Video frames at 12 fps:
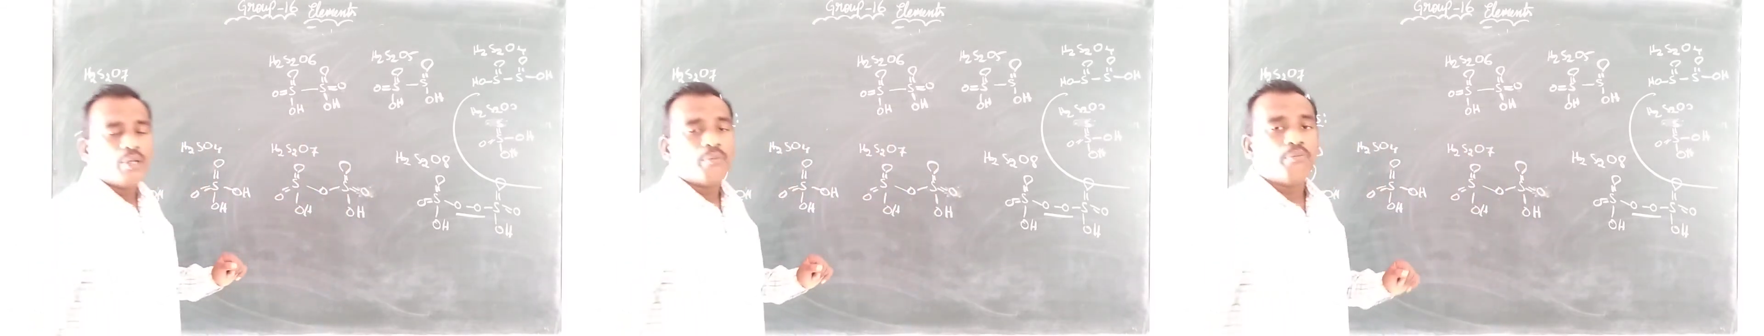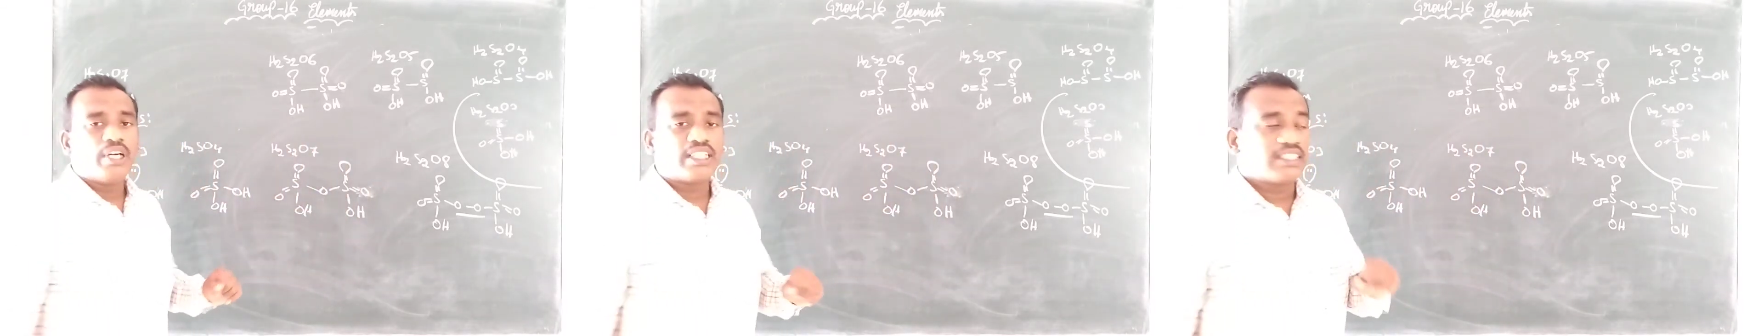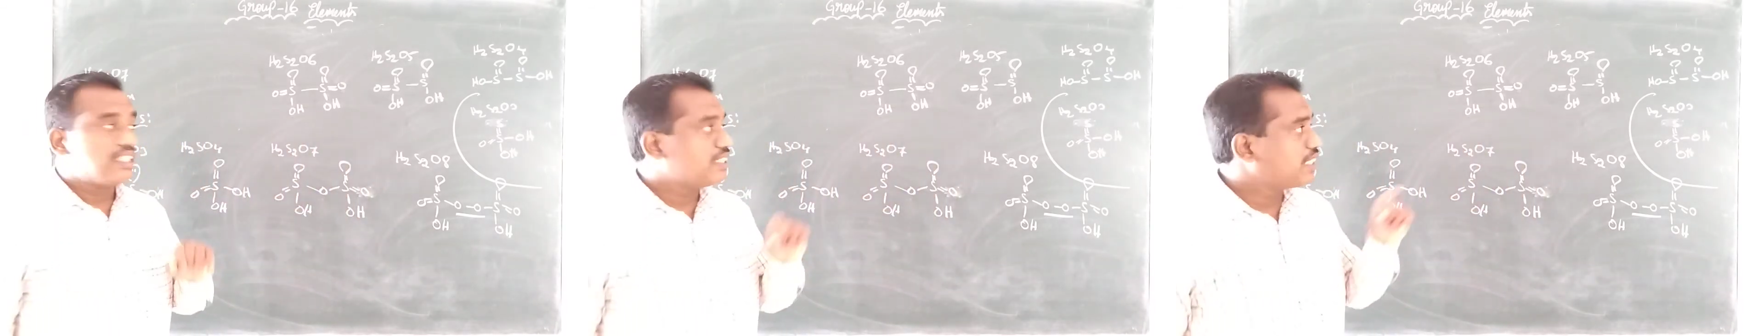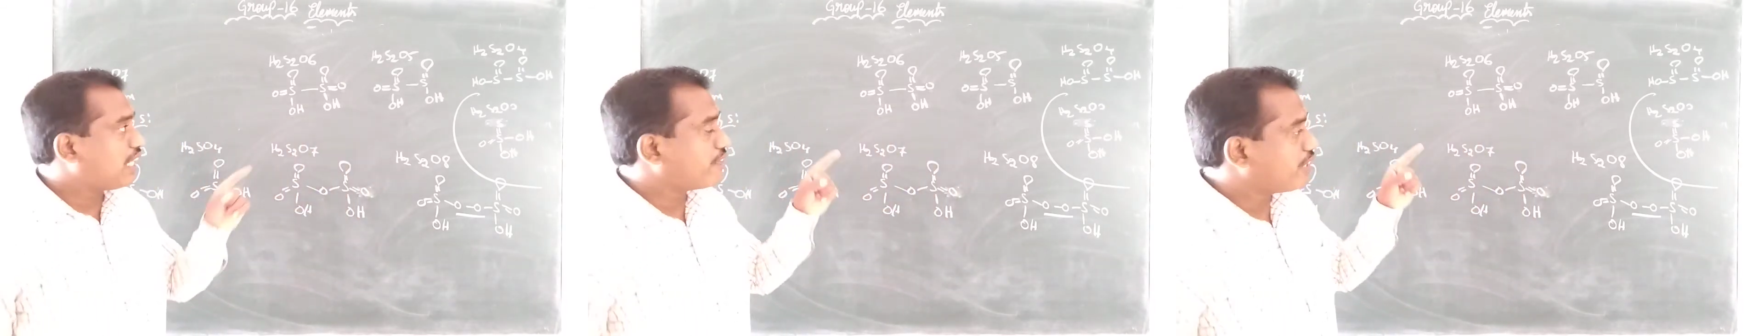But these
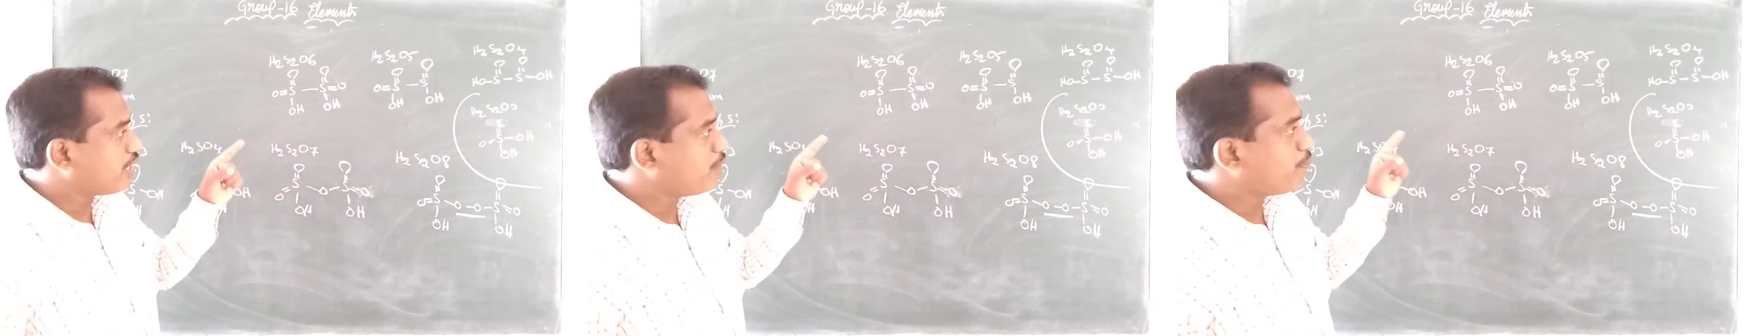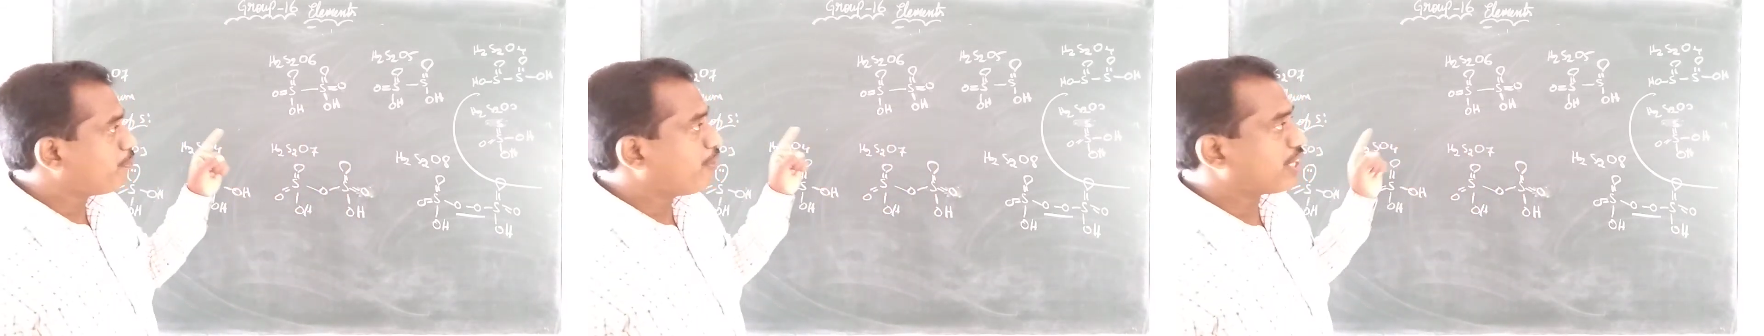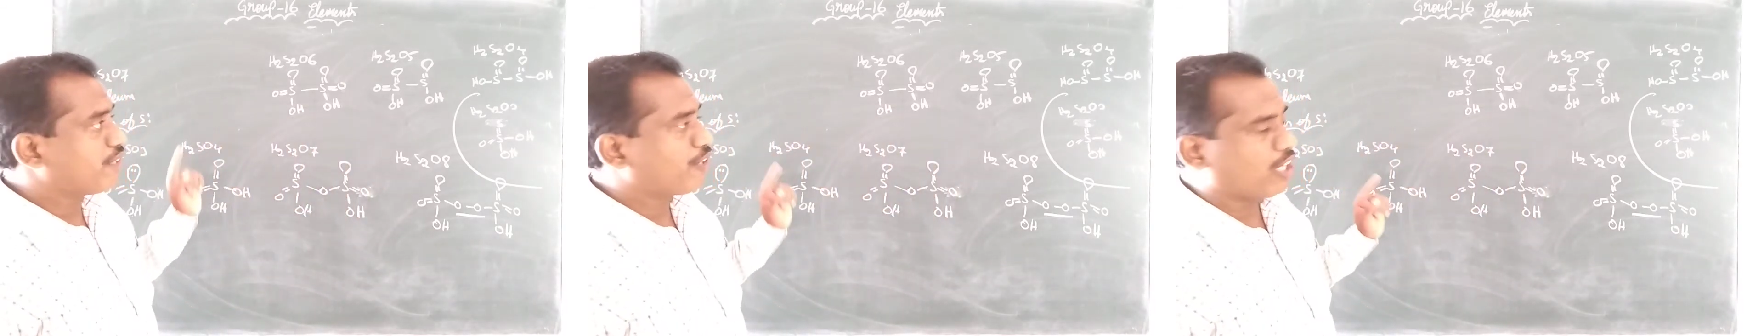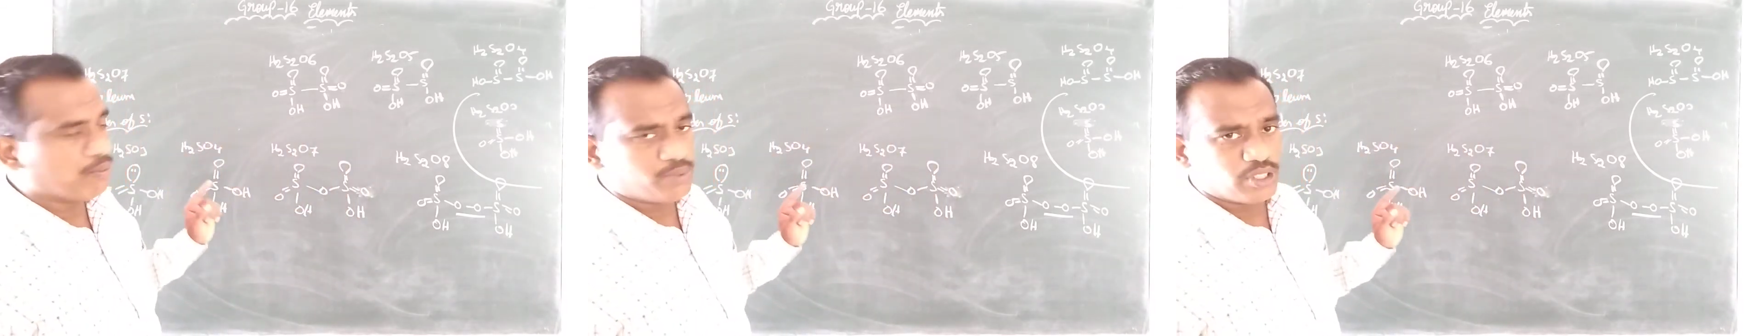are very important for
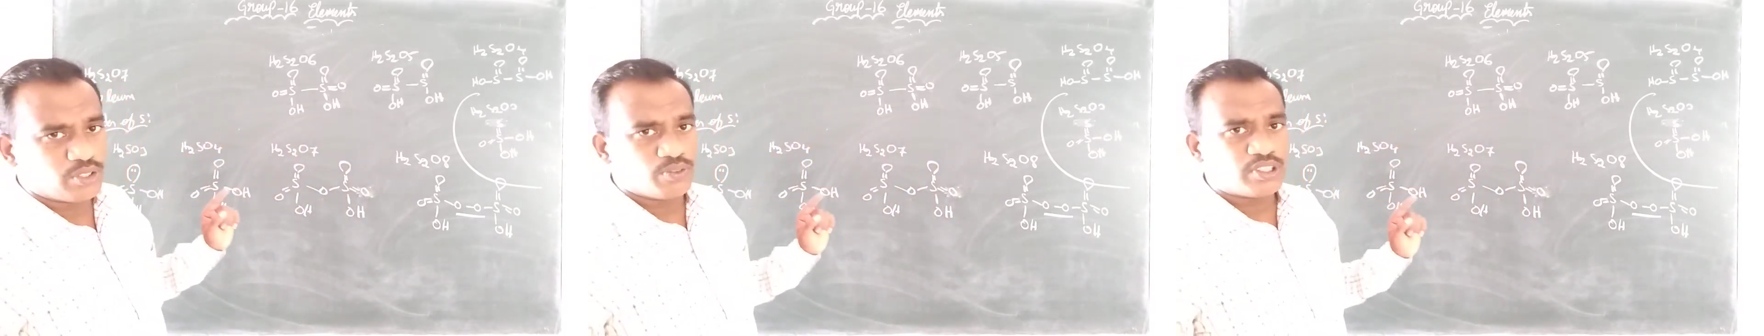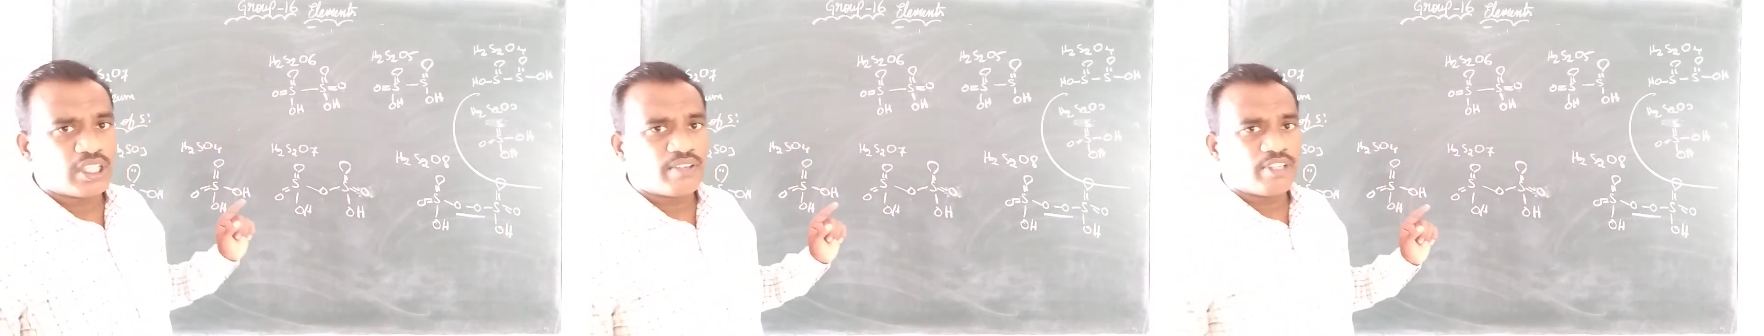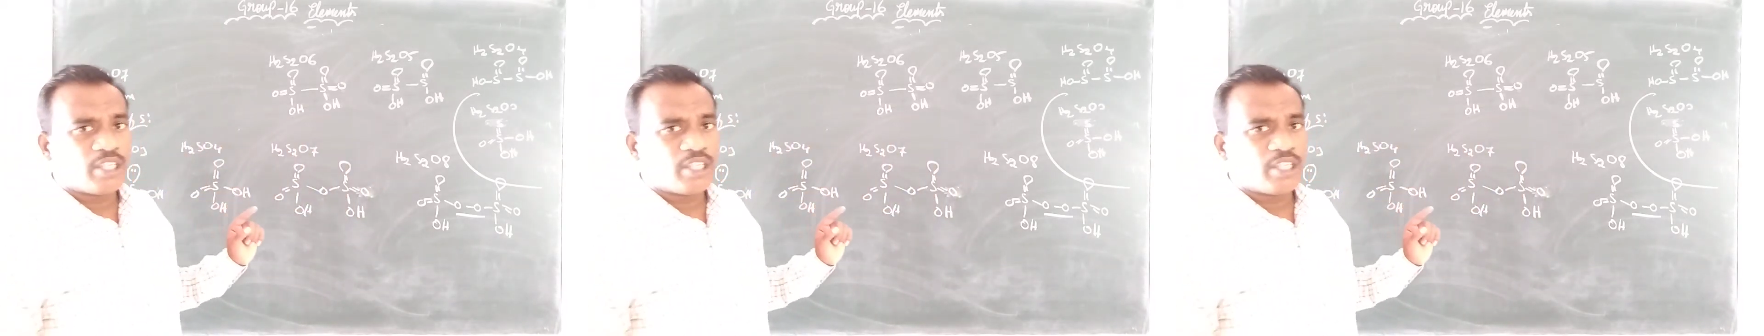objective. Which are very